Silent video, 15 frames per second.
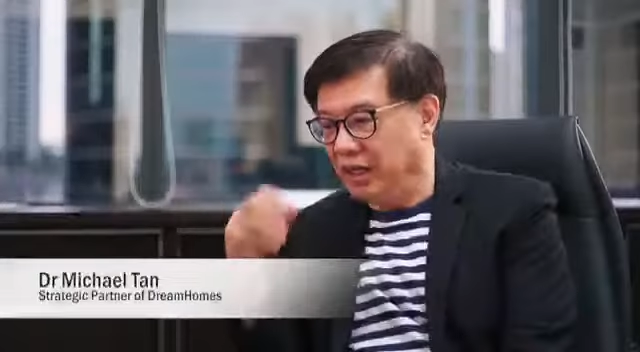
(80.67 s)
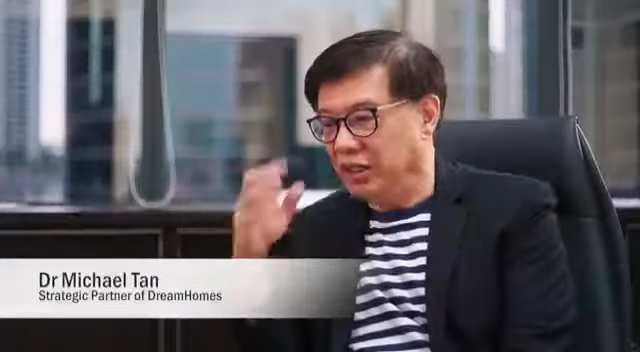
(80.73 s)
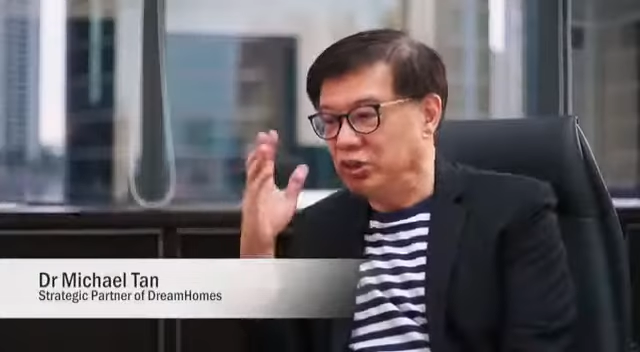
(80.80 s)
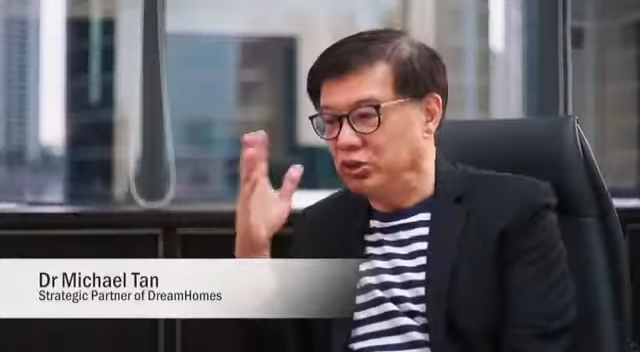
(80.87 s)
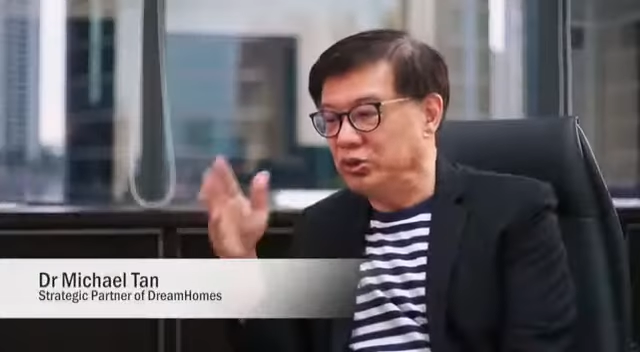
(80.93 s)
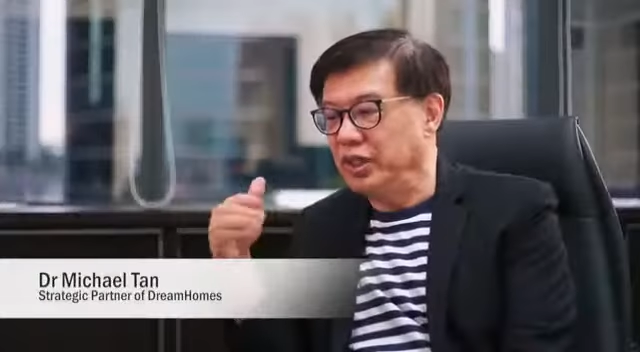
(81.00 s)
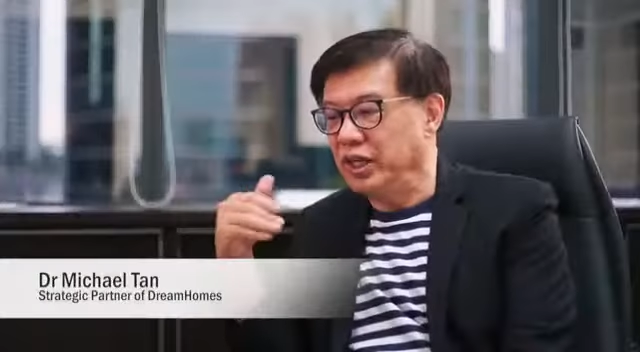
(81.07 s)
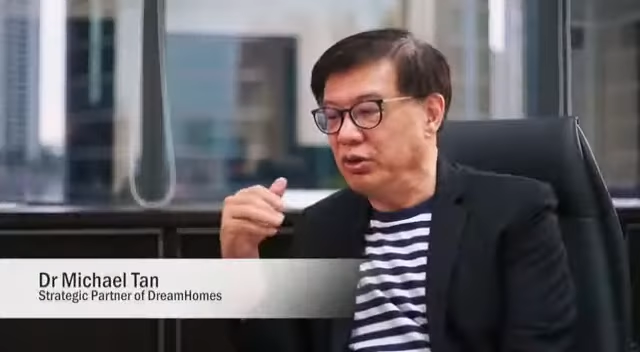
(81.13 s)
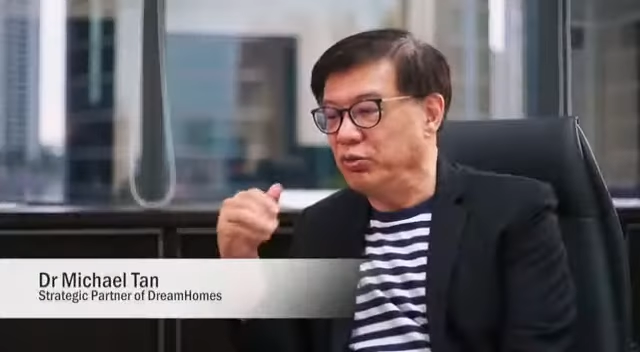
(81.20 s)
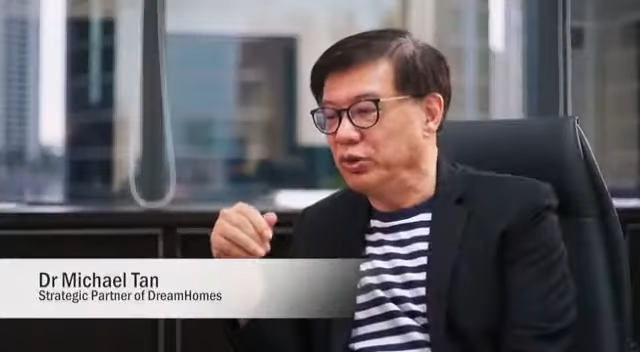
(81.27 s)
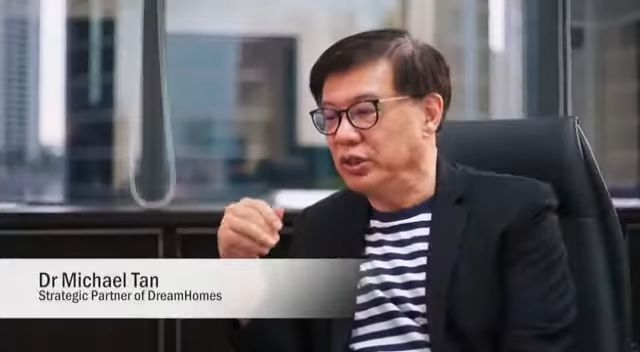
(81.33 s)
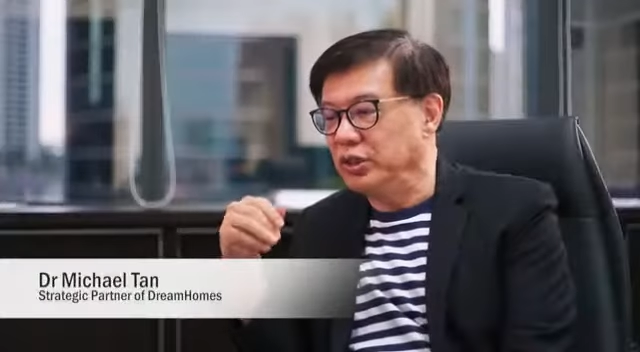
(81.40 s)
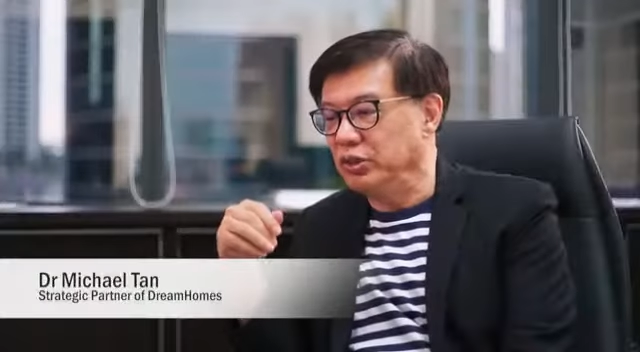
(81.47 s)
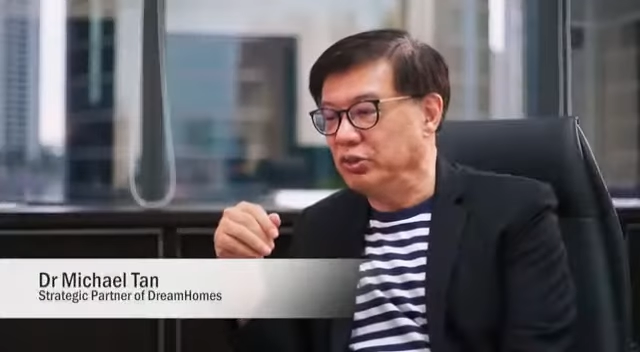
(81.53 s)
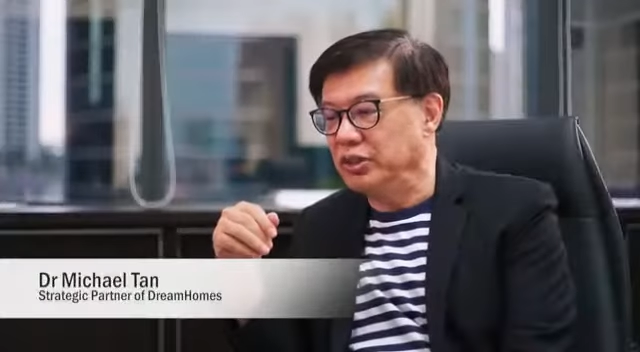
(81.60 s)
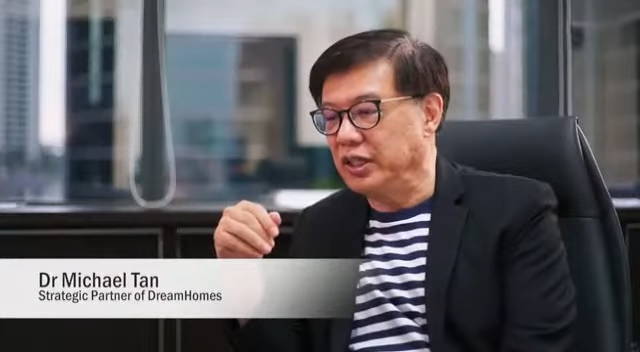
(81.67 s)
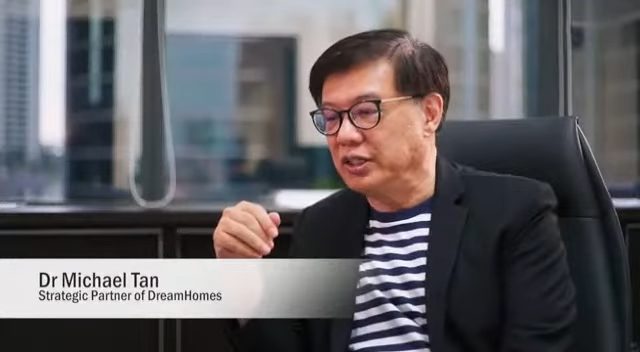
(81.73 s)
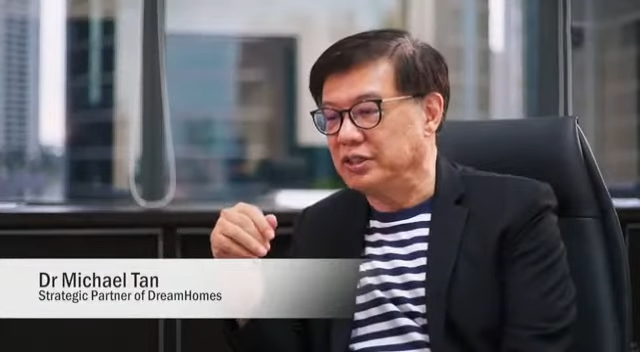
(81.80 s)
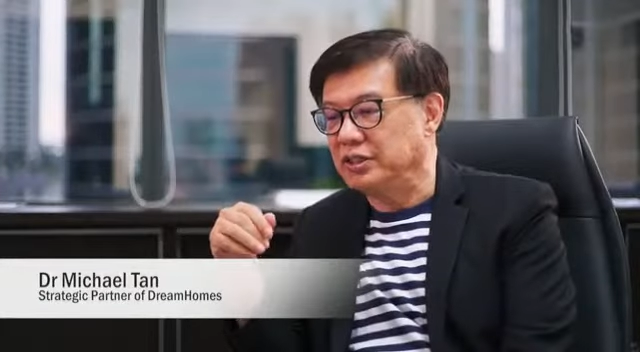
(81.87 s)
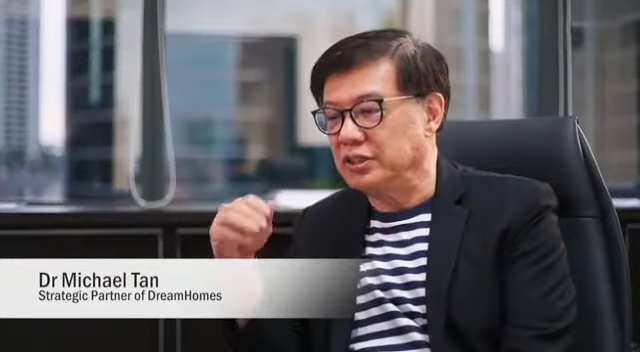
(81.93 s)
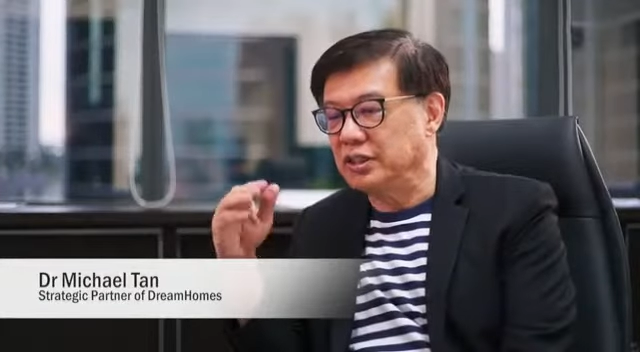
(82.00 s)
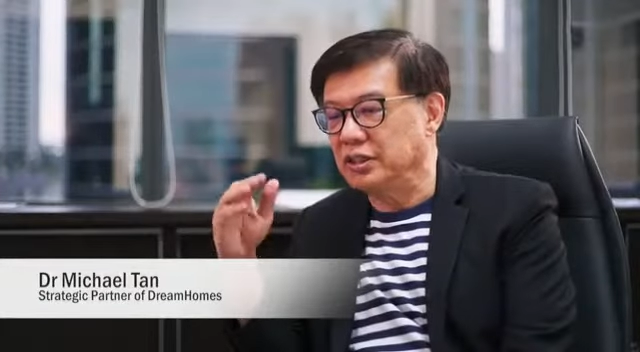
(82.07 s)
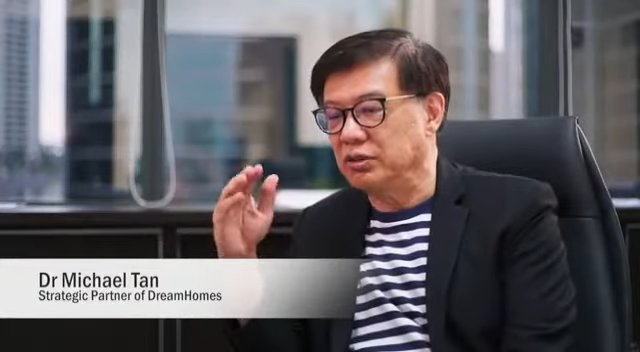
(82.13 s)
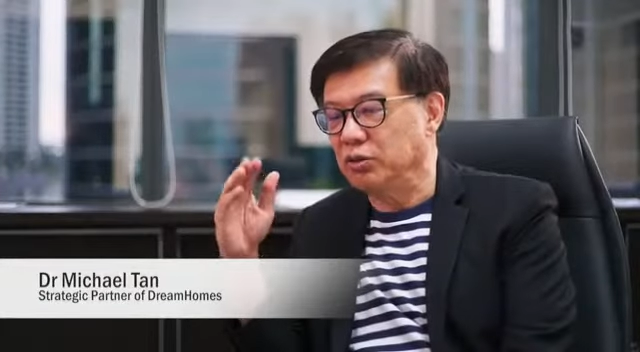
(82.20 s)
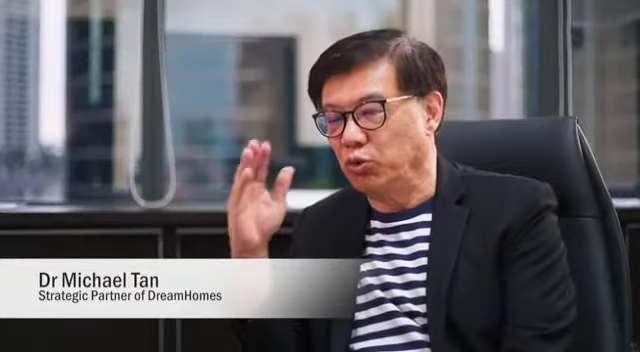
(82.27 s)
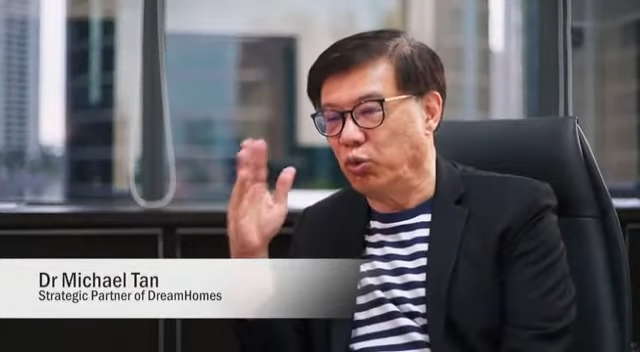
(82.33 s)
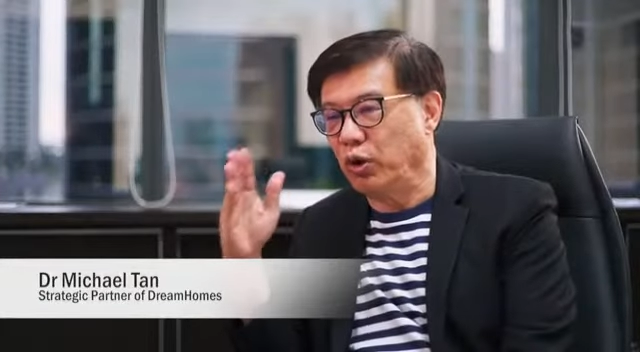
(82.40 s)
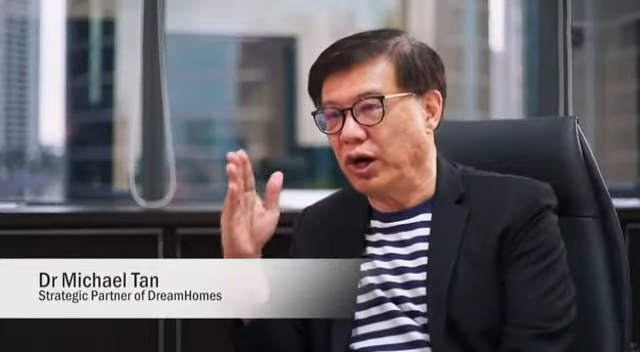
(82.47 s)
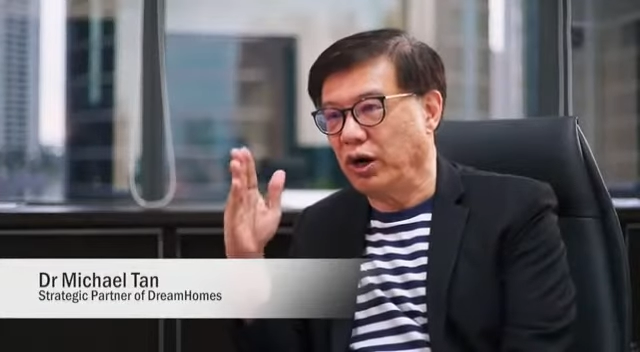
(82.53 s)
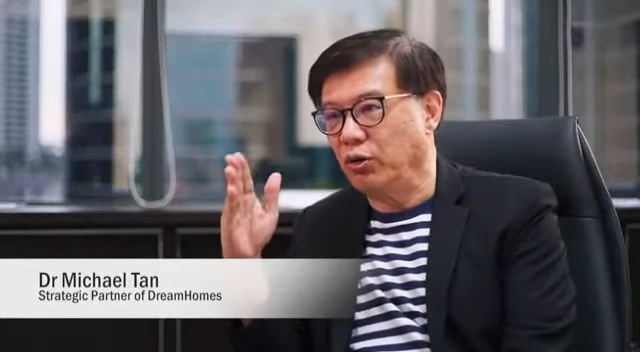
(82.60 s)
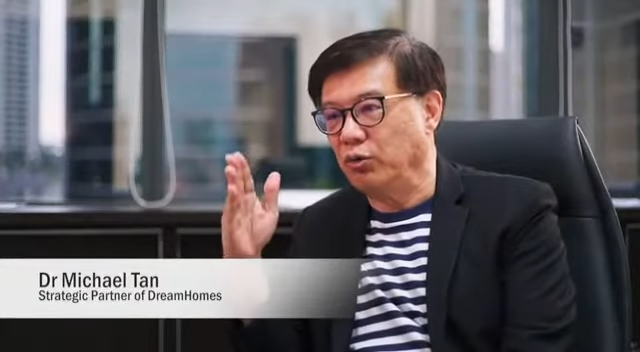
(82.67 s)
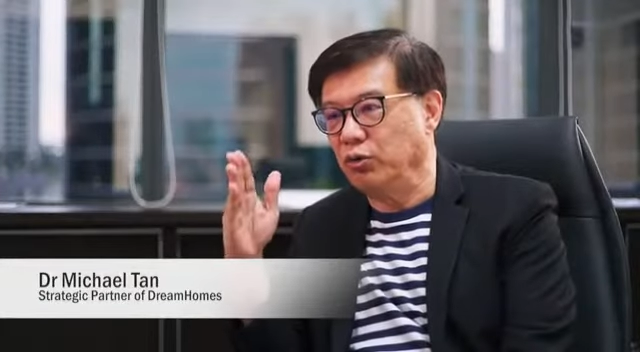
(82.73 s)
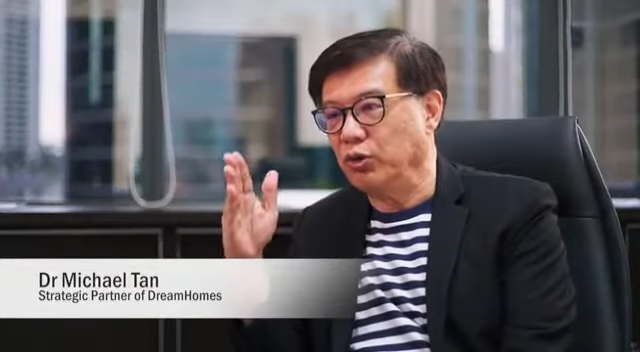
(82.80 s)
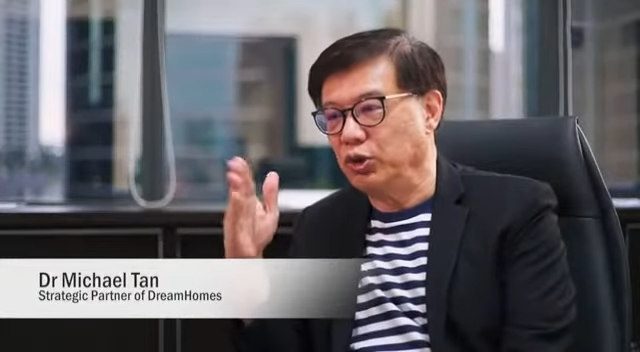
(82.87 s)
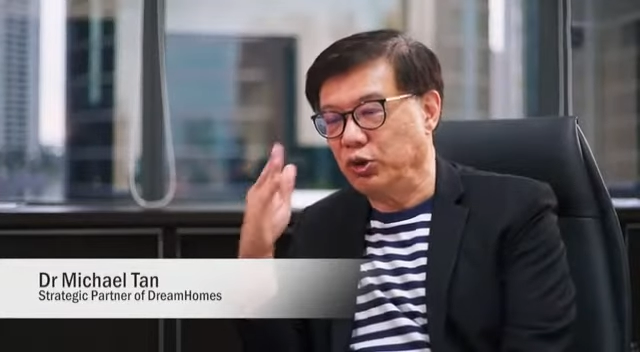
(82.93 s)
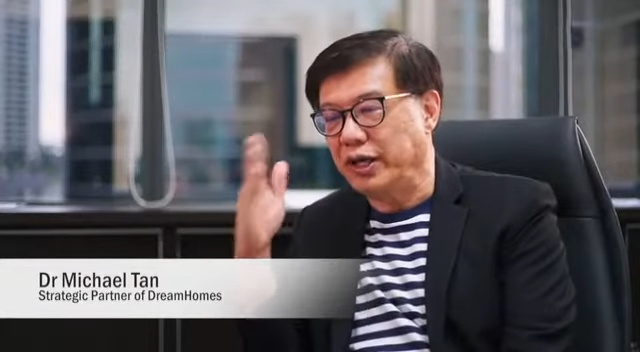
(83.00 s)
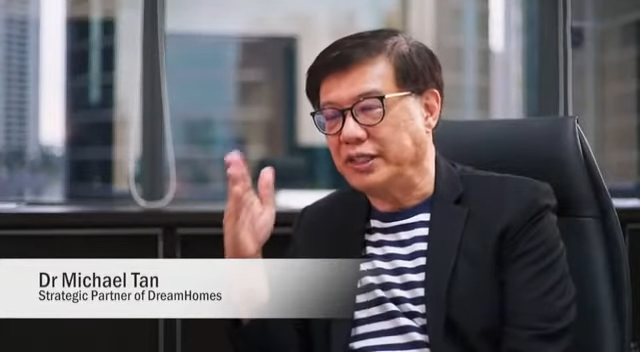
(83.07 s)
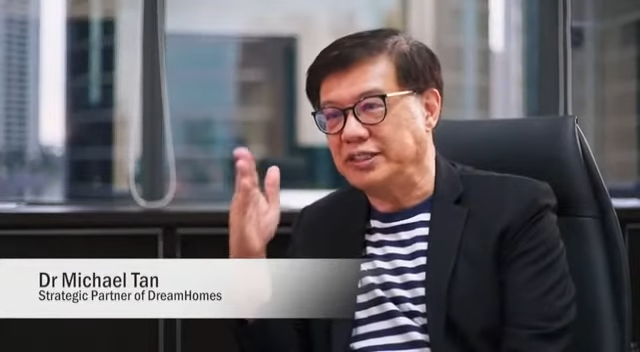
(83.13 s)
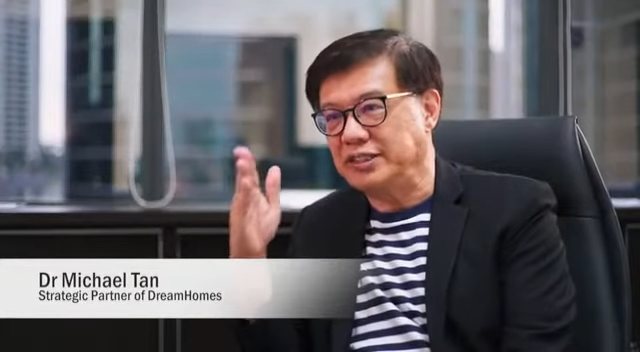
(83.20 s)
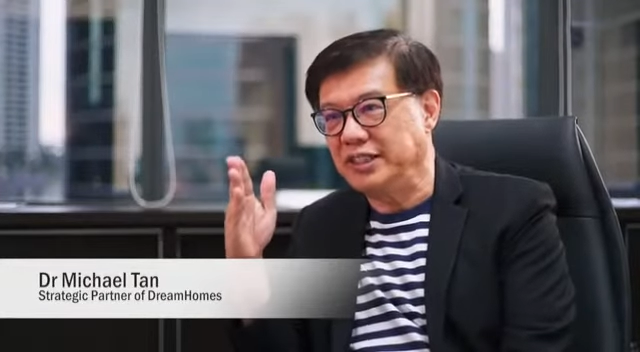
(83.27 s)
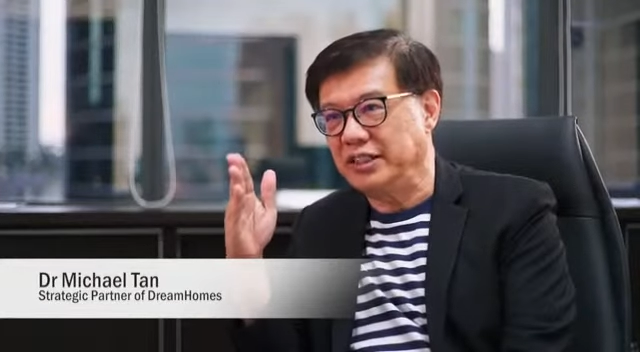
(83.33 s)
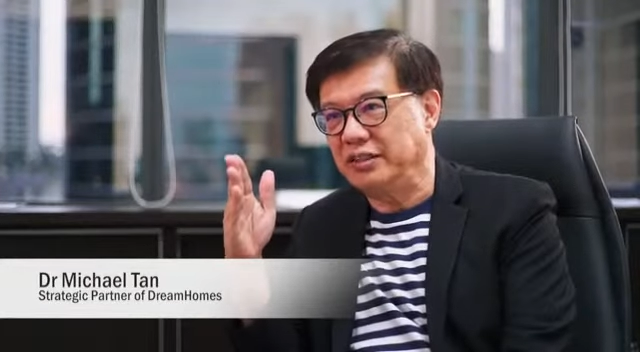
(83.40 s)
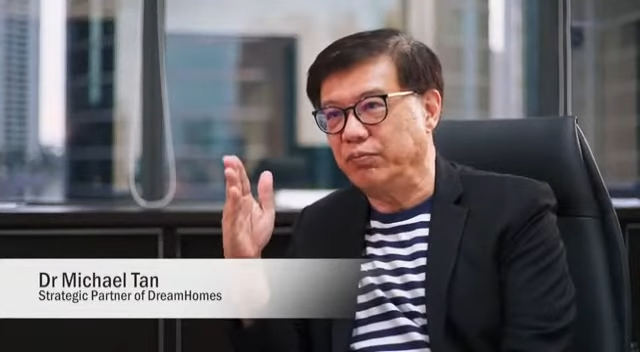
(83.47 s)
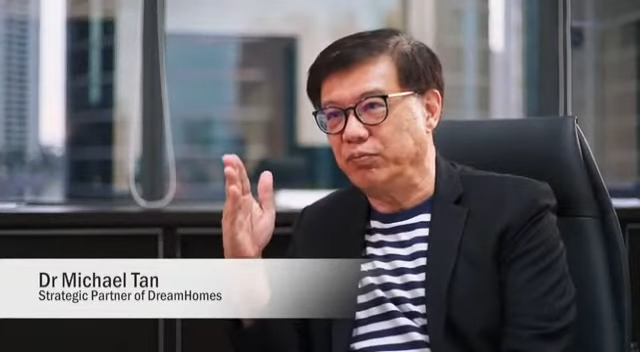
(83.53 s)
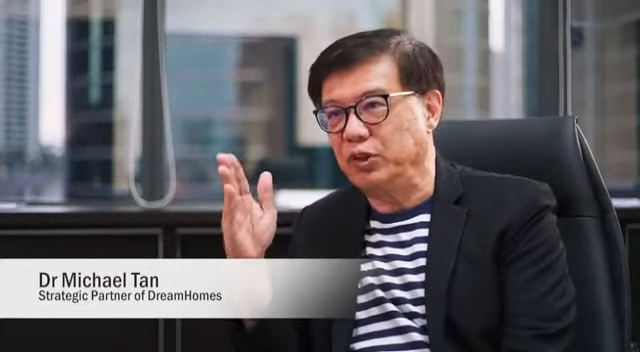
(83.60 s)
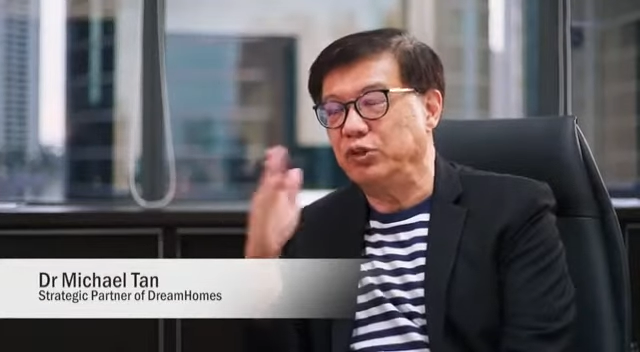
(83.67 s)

And today we know that while you are sick,